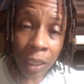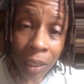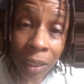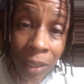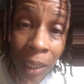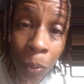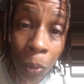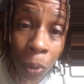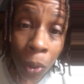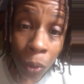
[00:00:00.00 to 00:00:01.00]
Because they
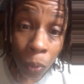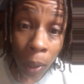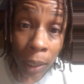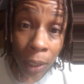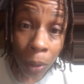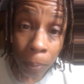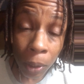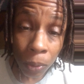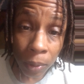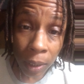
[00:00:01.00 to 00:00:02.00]
will rock your
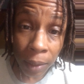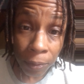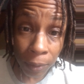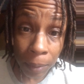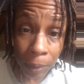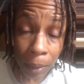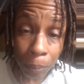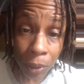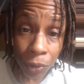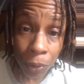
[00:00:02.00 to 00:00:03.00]
boat and flip that
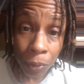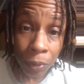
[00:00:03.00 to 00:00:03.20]
bitch over.